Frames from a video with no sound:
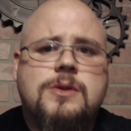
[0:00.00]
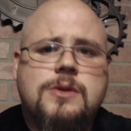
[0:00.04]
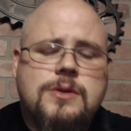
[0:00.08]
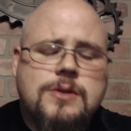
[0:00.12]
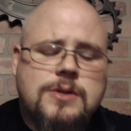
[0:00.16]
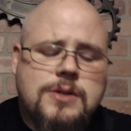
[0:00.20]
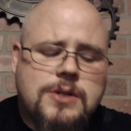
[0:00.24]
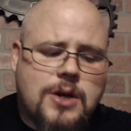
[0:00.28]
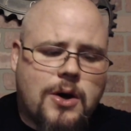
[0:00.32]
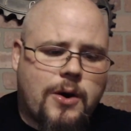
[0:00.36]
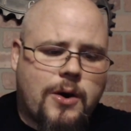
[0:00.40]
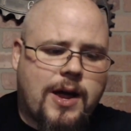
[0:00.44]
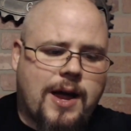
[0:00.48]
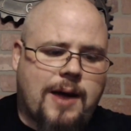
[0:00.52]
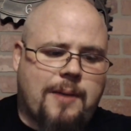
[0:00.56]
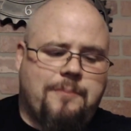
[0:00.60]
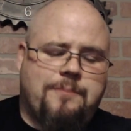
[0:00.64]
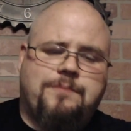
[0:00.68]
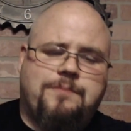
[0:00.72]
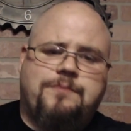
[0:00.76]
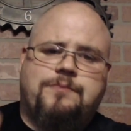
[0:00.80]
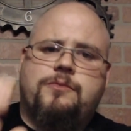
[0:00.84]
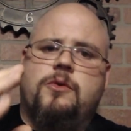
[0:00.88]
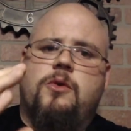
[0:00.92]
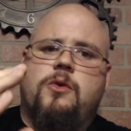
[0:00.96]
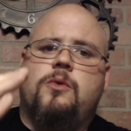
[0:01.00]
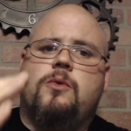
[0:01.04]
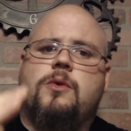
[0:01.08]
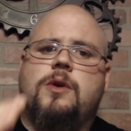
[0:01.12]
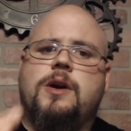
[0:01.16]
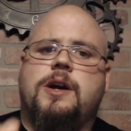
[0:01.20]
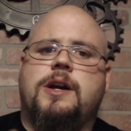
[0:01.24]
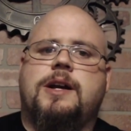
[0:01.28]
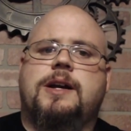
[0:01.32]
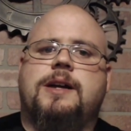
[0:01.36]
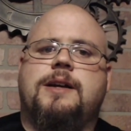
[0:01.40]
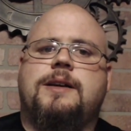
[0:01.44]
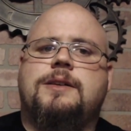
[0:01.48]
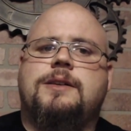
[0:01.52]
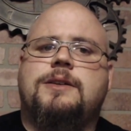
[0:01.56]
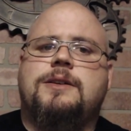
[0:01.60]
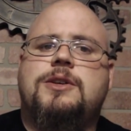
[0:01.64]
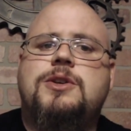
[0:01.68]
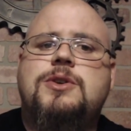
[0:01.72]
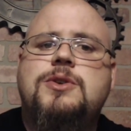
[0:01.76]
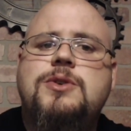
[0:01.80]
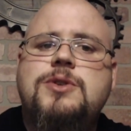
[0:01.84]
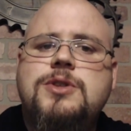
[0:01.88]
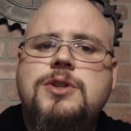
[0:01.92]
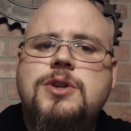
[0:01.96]
So again, we're gonna
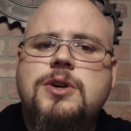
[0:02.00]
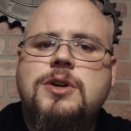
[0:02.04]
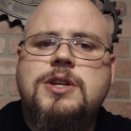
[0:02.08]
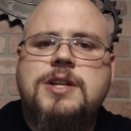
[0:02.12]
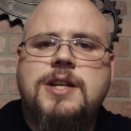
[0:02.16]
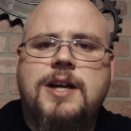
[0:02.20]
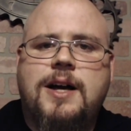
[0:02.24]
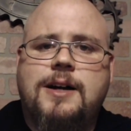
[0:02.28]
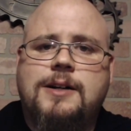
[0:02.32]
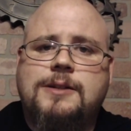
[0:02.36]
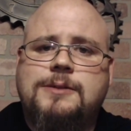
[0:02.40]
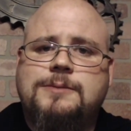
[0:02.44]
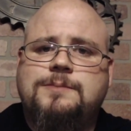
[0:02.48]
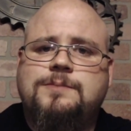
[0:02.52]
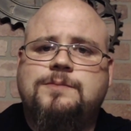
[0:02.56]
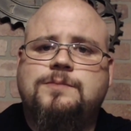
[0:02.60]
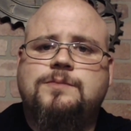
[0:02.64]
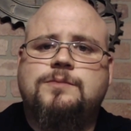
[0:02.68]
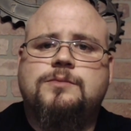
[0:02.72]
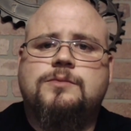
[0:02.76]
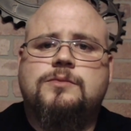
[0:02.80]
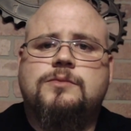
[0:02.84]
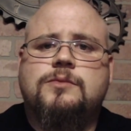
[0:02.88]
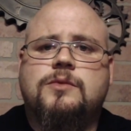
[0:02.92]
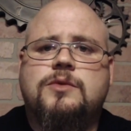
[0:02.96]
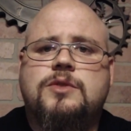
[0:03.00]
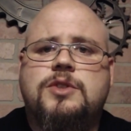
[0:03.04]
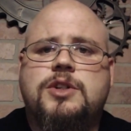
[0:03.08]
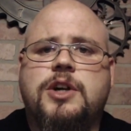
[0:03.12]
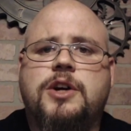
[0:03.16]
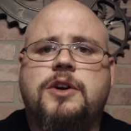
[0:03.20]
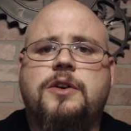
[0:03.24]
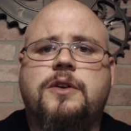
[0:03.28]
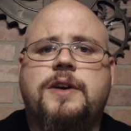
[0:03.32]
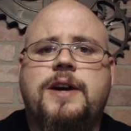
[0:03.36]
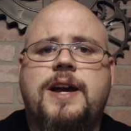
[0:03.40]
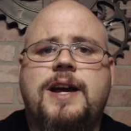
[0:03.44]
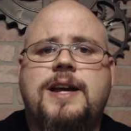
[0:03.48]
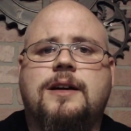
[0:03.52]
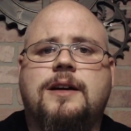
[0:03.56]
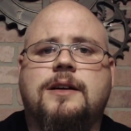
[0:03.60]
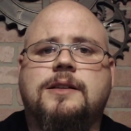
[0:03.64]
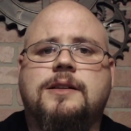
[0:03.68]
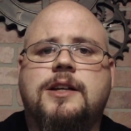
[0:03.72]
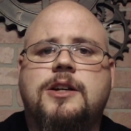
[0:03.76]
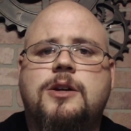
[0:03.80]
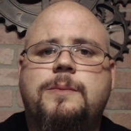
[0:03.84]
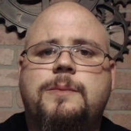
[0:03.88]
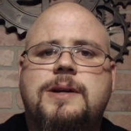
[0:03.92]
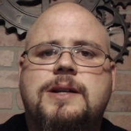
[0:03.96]
use your tongue to create a
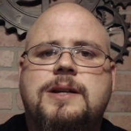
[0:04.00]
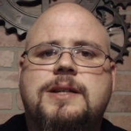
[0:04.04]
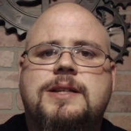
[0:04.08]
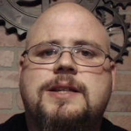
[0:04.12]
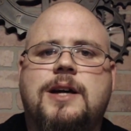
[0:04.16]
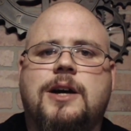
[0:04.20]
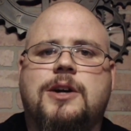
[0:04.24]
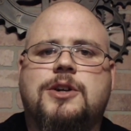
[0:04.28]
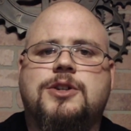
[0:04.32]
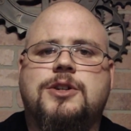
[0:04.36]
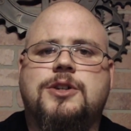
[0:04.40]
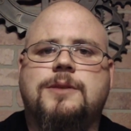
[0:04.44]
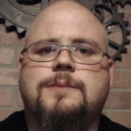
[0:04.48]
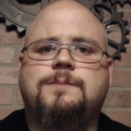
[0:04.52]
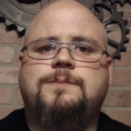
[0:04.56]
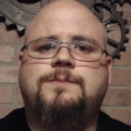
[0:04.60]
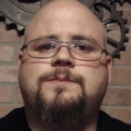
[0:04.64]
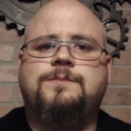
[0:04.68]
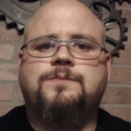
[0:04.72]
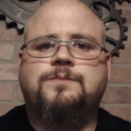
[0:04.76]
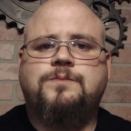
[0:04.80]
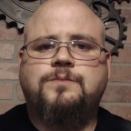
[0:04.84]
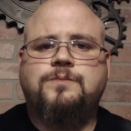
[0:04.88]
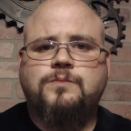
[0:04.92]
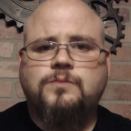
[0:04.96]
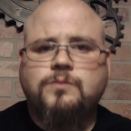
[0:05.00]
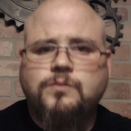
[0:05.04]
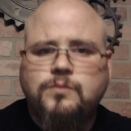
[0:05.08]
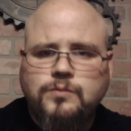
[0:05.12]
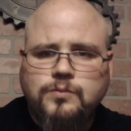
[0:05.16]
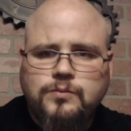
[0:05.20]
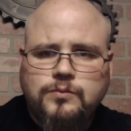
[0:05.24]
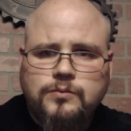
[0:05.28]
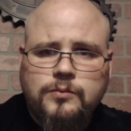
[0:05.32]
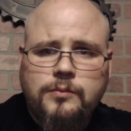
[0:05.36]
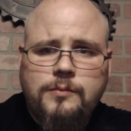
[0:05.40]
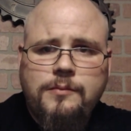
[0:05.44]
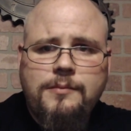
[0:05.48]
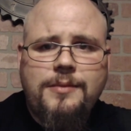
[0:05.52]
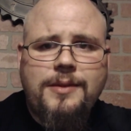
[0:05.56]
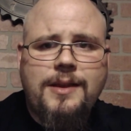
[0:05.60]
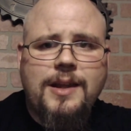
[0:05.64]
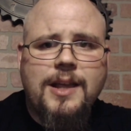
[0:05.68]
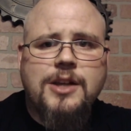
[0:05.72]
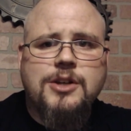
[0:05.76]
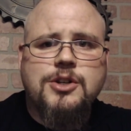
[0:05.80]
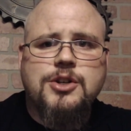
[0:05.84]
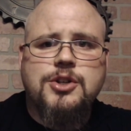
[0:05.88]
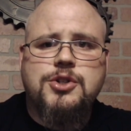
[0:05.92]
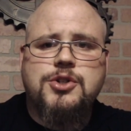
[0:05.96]
little bit of suction
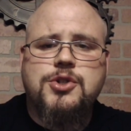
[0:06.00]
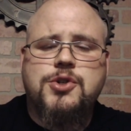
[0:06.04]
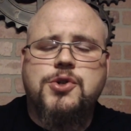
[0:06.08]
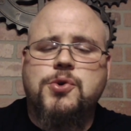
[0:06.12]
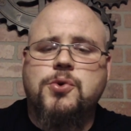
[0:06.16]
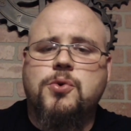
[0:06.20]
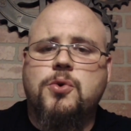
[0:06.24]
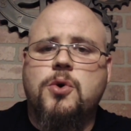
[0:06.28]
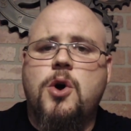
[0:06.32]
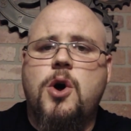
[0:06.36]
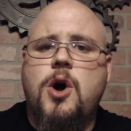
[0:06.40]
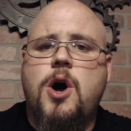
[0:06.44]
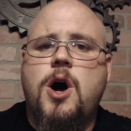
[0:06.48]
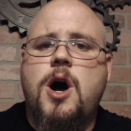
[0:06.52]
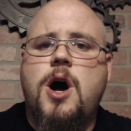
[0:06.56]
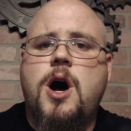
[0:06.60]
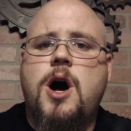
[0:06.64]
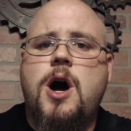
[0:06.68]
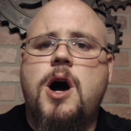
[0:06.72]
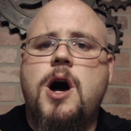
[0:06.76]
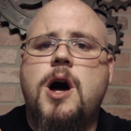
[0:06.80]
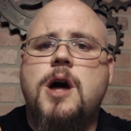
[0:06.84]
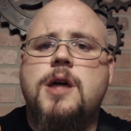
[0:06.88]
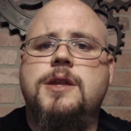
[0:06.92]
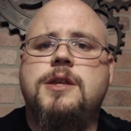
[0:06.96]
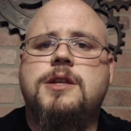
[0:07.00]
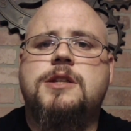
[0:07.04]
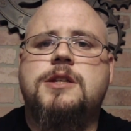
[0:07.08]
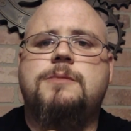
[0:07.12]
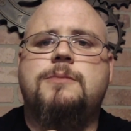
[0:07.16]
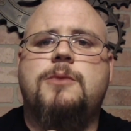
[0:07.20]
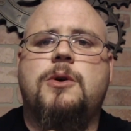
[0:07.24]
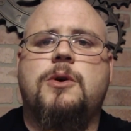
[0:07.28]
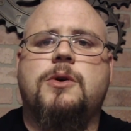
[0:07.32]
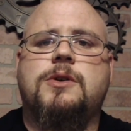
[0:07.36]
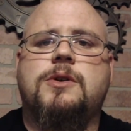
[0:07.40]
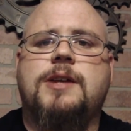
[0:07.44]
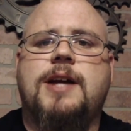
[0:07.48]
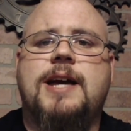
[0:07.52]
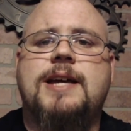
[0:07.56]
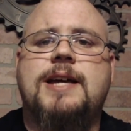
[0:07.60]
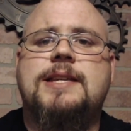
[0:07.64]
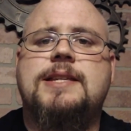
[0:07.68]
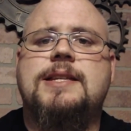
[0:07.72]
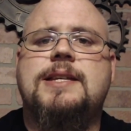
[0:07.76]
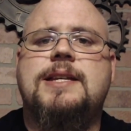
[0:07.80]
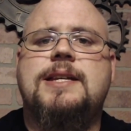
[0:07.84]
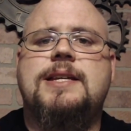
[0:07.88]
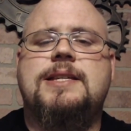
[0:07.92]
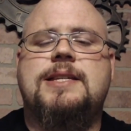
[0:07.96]
and just draw the smoke
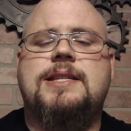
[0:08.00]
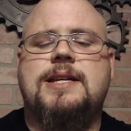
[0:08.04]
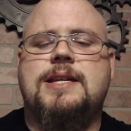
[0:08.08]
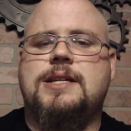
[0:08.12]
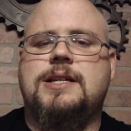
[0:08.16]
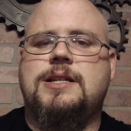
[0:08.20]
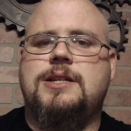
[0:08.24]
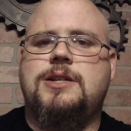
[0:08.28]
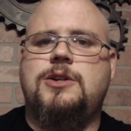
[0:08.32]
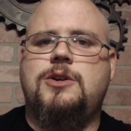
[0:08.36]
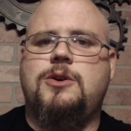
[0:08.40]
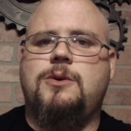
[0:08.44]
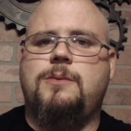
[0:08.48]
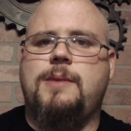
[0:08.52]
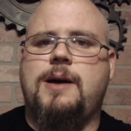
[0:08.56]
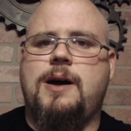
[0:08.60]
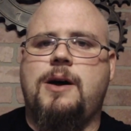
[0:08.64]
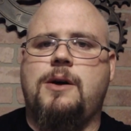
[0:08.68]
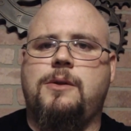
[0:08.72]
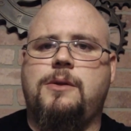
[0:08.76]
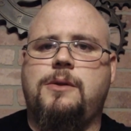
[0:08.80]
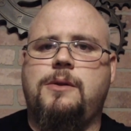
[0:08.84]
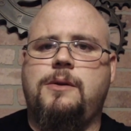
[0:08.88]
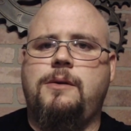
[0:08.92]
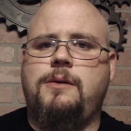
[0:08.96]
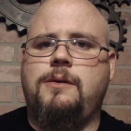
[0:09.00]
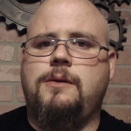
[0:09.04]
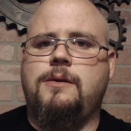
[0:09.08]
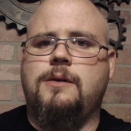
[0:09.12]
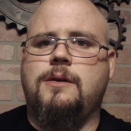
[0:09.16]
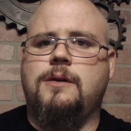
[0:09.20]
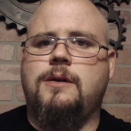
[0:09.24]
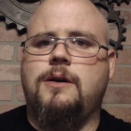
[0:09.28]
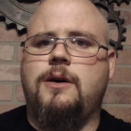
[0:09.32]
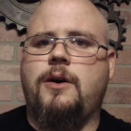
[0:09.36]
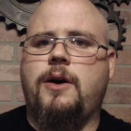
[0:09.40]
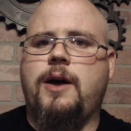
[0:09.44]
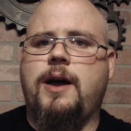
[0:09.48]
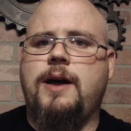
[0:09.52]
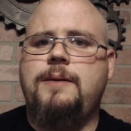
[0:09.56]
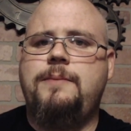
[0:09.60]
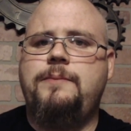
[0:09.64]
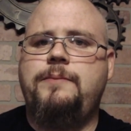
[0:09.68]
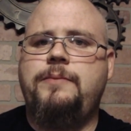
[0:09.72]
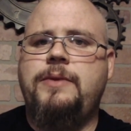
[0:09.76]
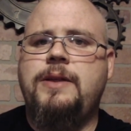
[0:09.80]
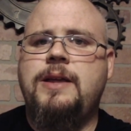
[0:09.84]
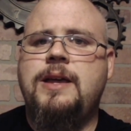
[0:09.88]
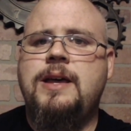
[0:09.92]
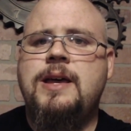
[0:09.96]
nice and easy into your mouth, okay?
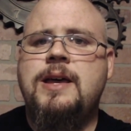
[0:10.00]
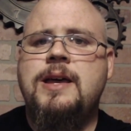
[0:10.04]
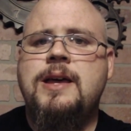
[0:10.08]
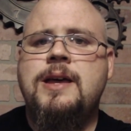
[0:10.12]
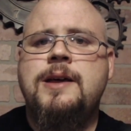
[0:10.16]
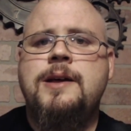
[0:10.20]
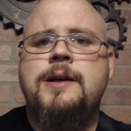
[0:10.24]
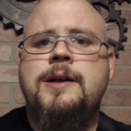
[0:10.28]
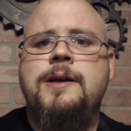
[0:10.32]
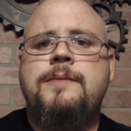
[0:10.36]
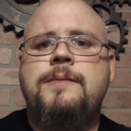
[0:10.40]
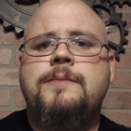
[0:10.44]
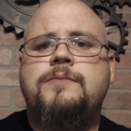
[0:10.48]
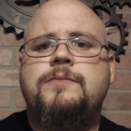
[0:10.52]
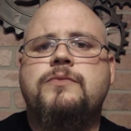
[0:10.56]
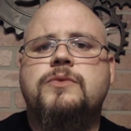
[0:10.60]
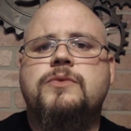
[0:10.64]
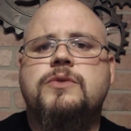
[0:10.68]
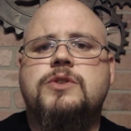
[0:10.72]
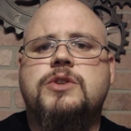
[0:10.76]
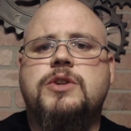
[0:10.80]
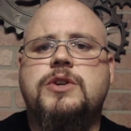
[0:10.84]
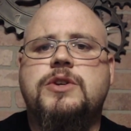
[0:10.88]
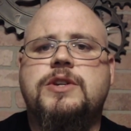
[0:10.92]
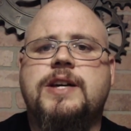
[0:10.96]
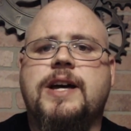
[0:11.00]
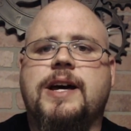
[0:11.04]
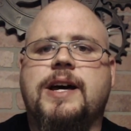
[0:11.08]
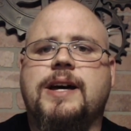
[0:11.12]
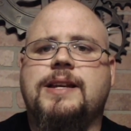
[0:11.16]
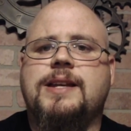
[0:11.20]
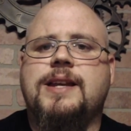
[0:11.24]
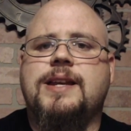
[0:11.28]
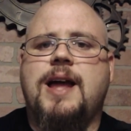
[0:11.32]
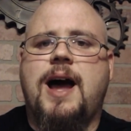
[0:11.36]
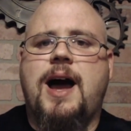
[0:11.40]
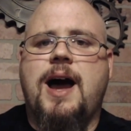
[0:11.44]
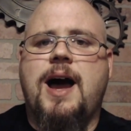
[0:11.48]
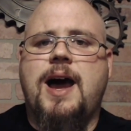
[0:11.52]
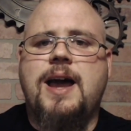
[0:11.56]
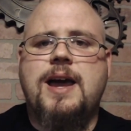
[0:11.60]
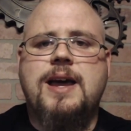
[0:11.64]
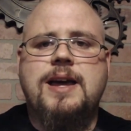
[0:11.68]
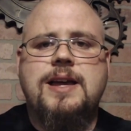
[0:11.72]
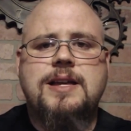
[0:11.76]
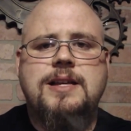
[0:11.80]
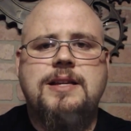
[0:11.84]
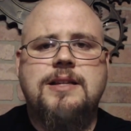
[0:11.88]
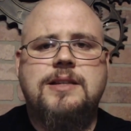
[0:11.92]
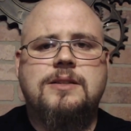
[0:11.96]
So you take a
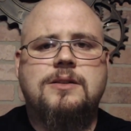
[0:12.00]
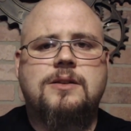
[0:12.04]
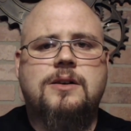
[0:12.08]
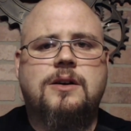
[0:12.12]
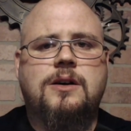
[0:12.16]
nice